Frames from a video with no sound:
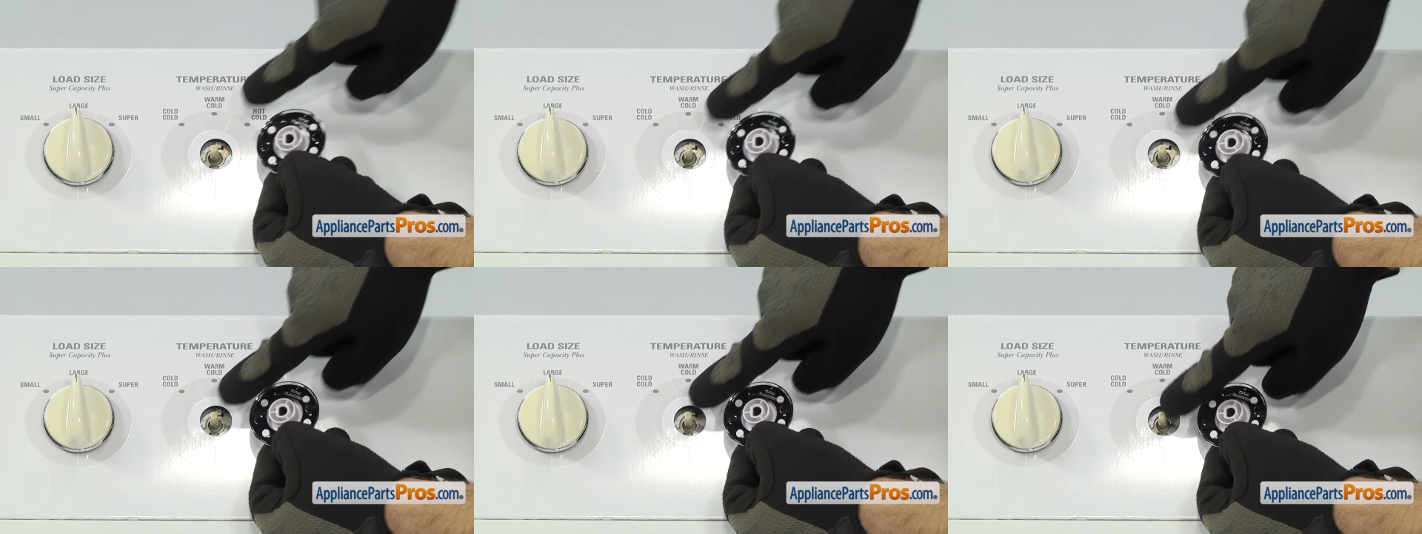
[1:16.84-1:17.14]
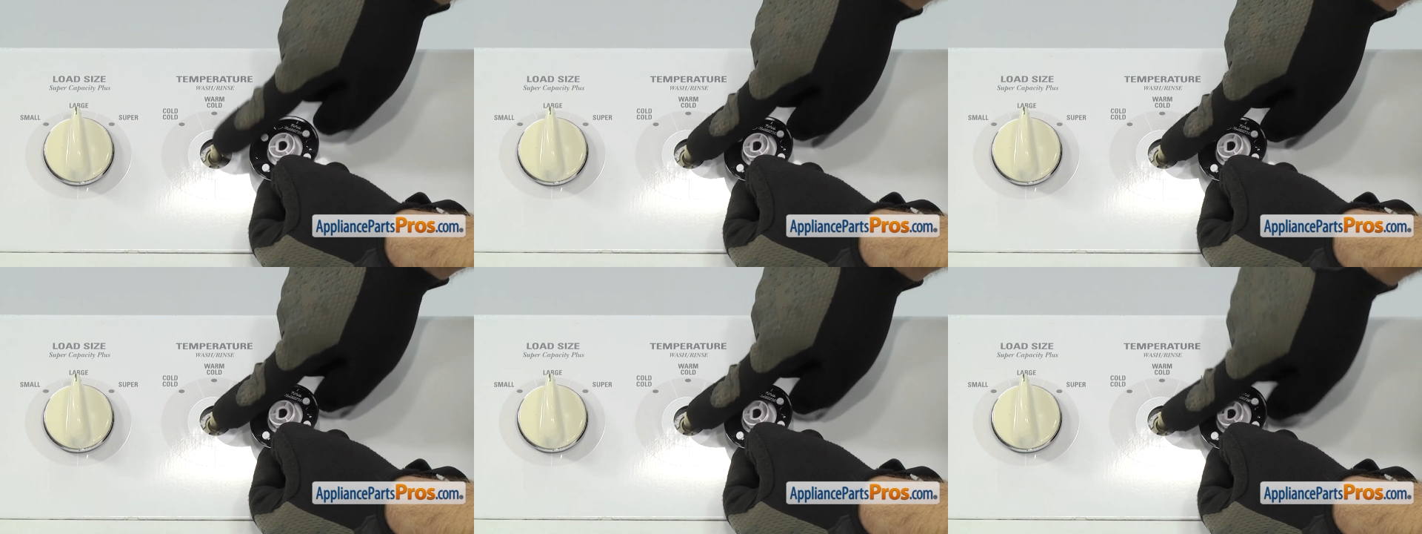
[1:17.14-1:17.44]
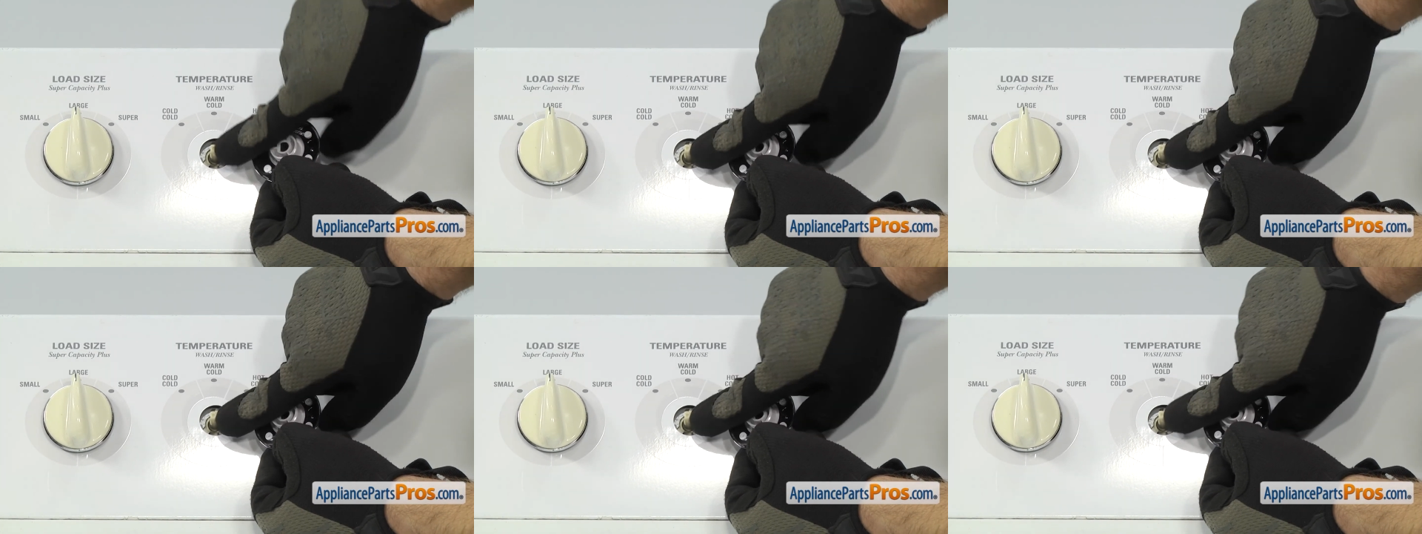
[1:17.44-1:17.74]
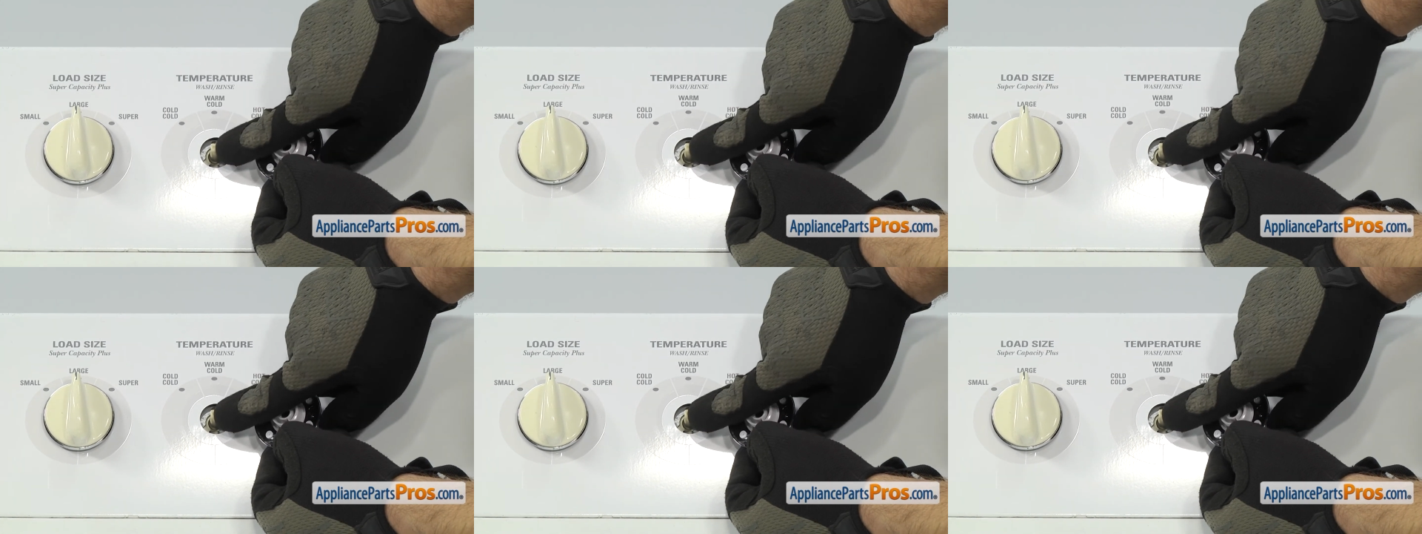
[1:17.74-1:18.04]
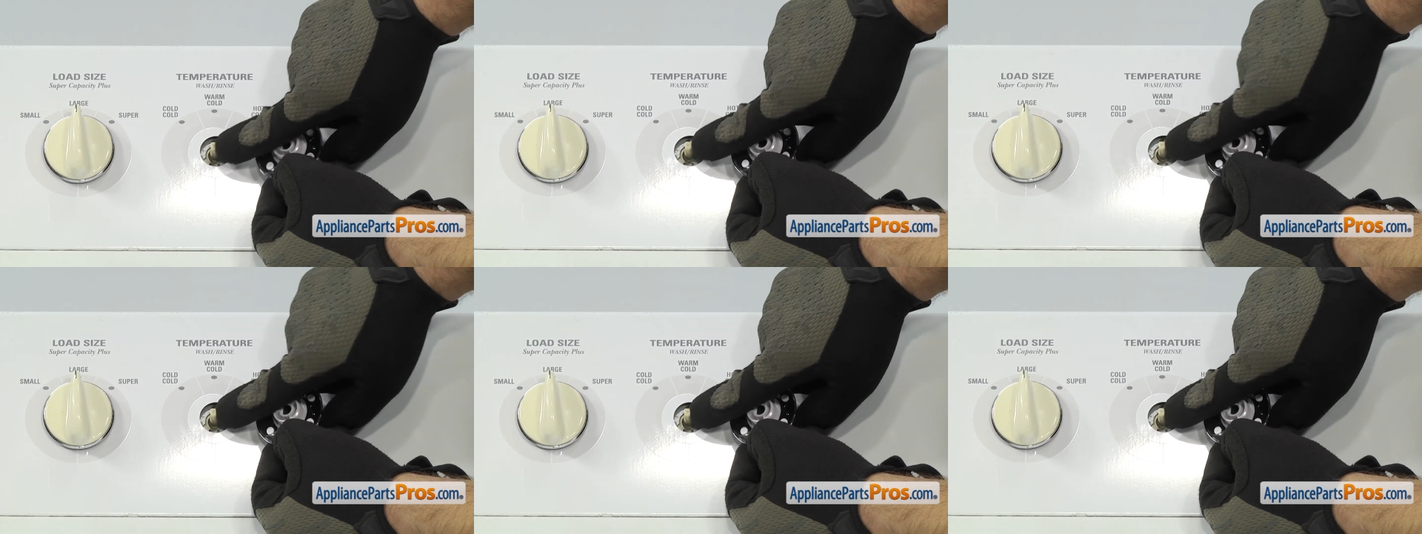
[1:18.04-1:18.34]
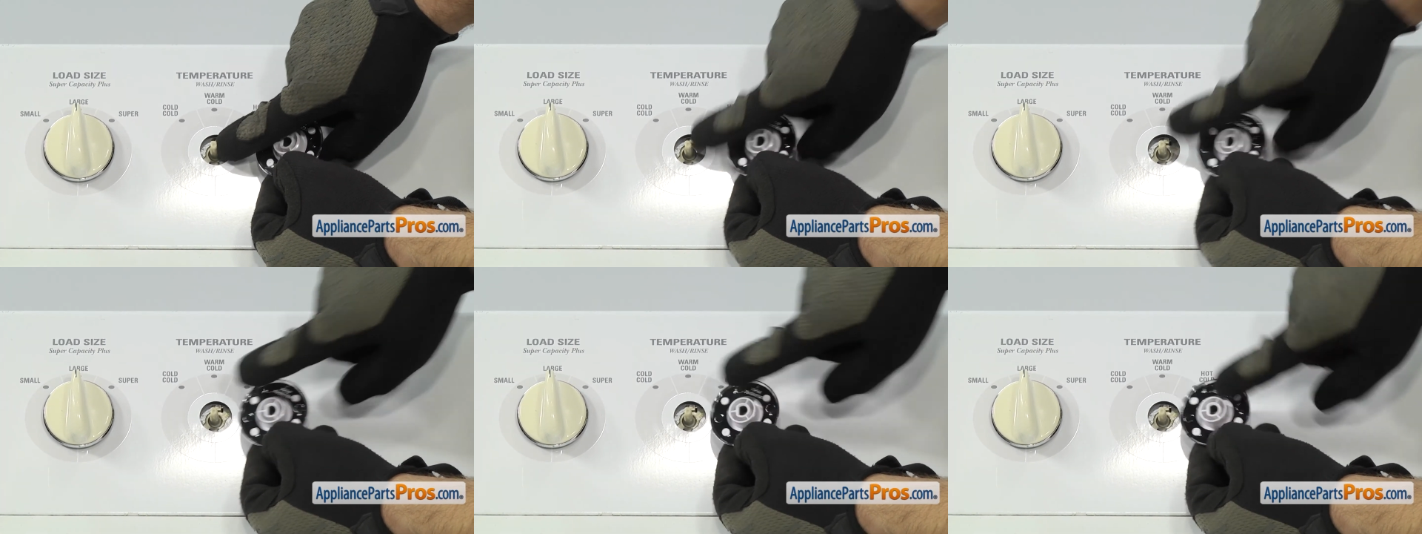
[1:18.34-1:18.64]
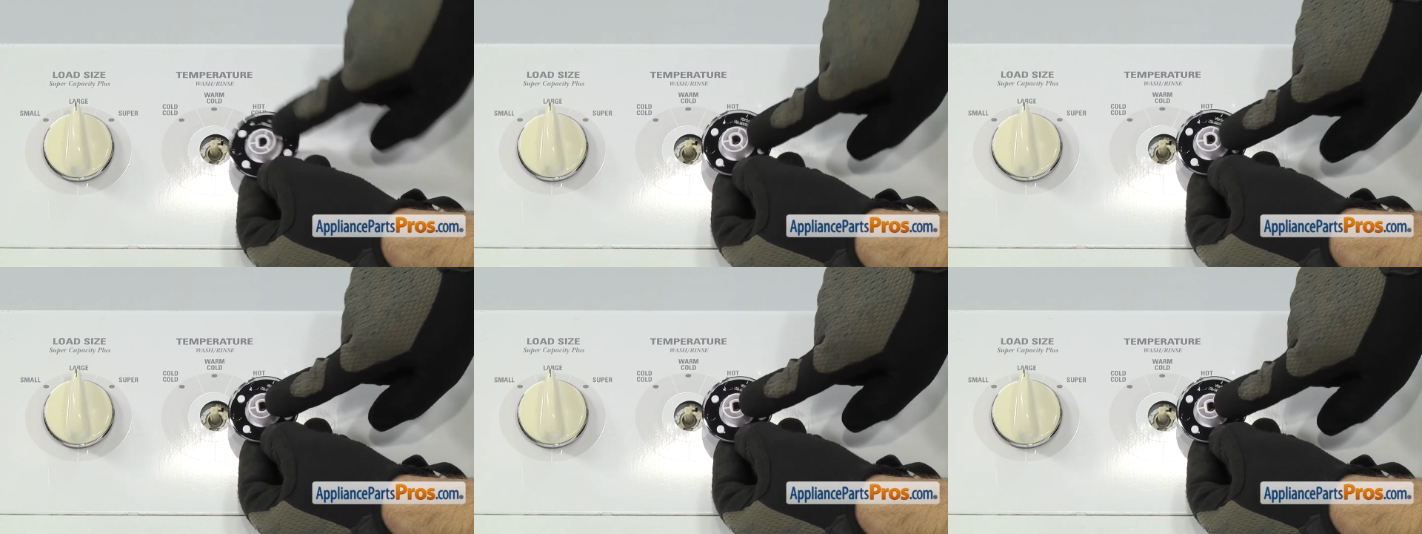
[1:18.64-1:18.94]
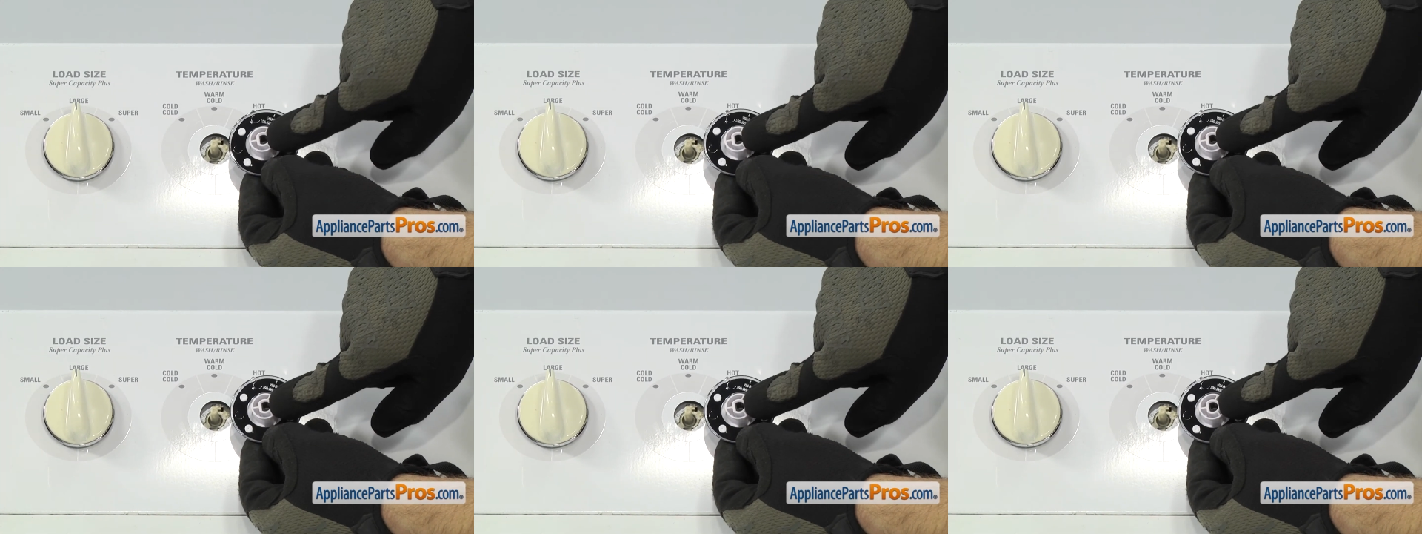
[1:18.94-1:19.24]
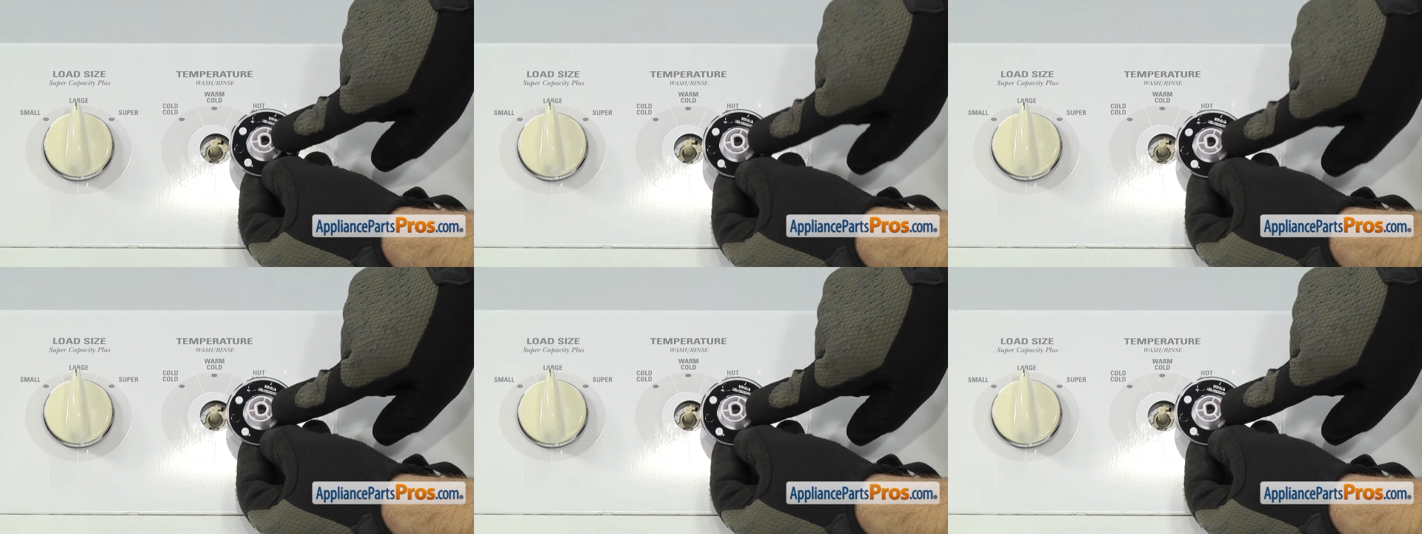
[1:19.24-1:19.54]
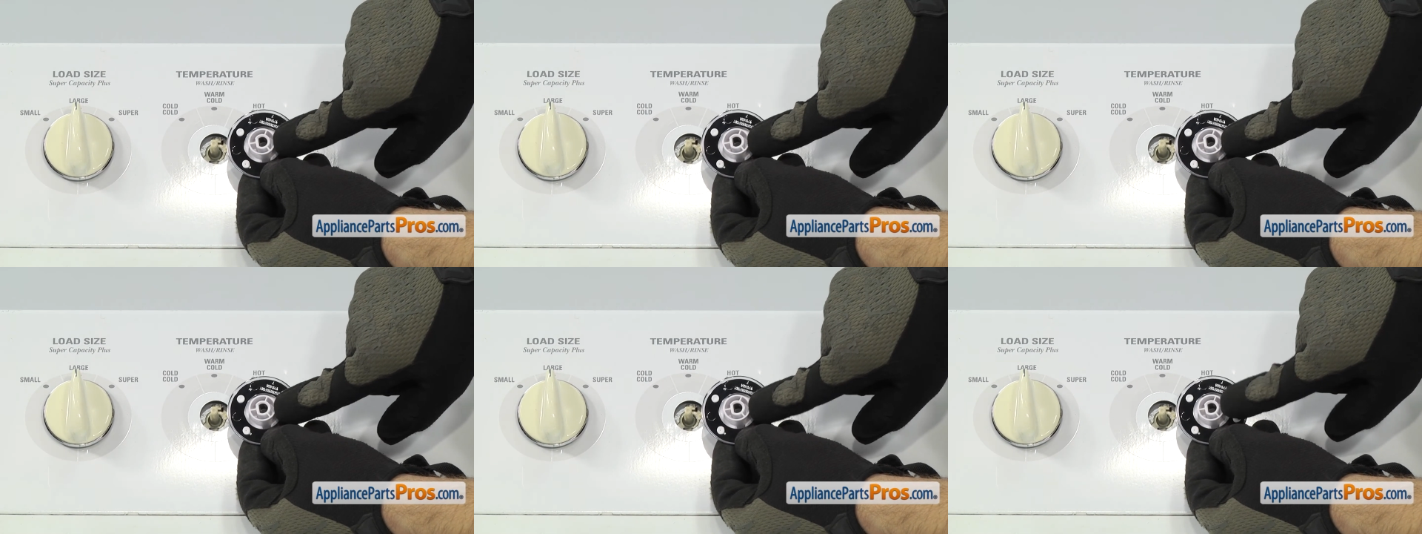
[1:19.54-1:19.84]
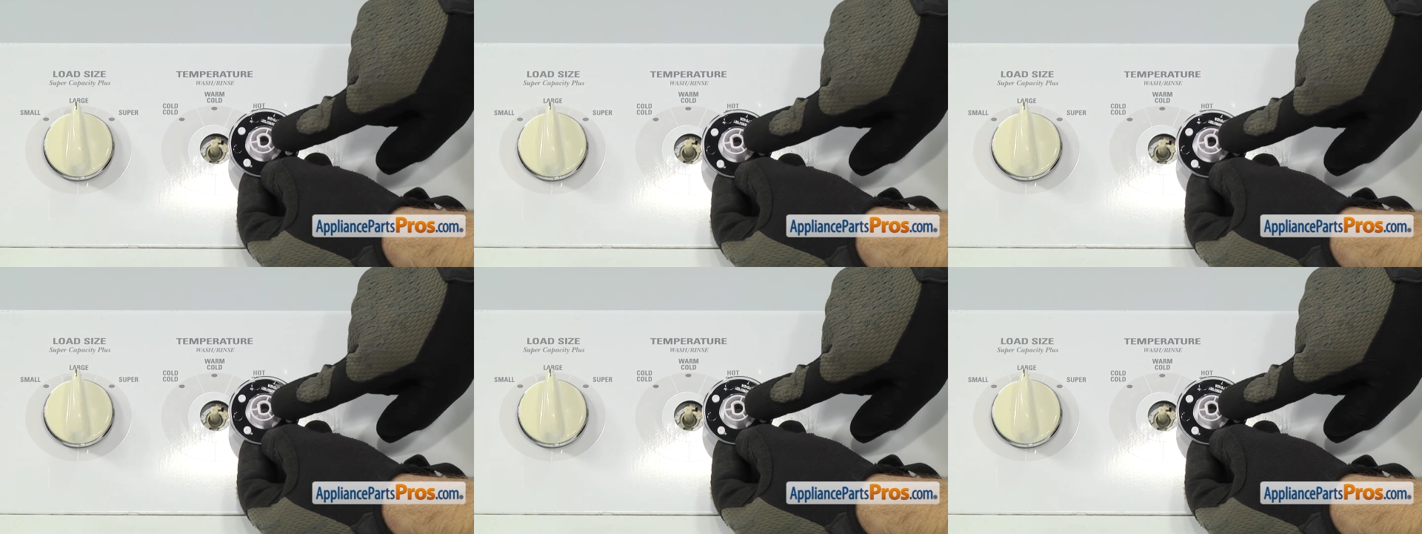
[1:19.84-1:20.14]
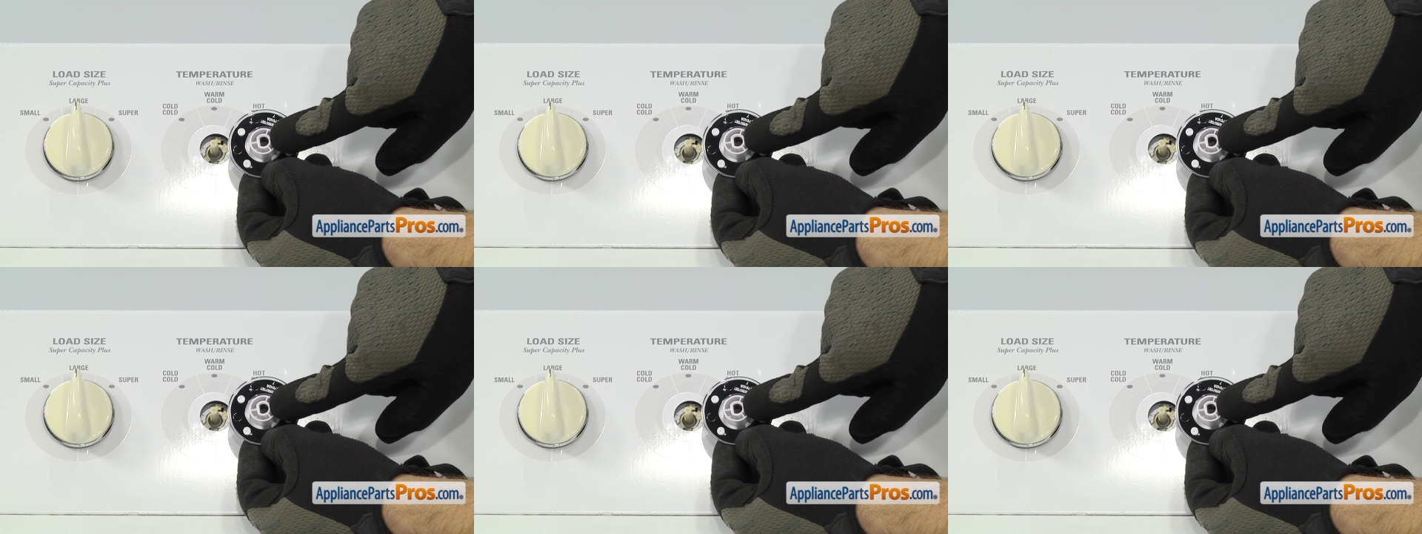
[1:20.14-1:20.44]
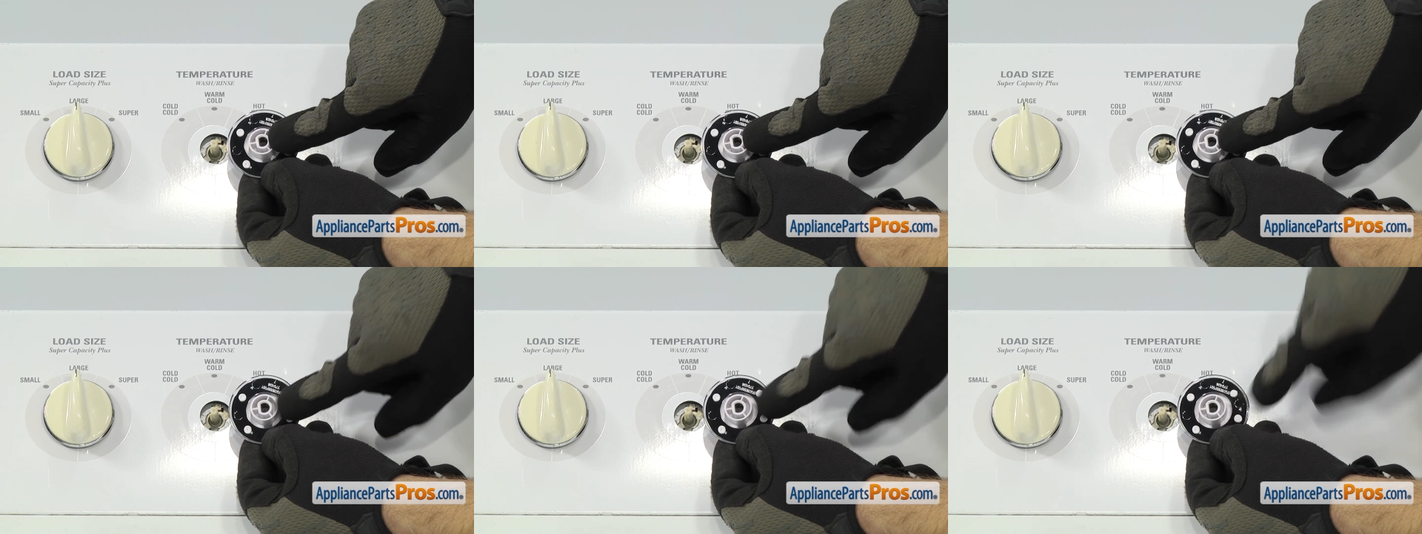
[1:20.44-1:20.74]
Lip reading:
Nobody's mouth can be seen.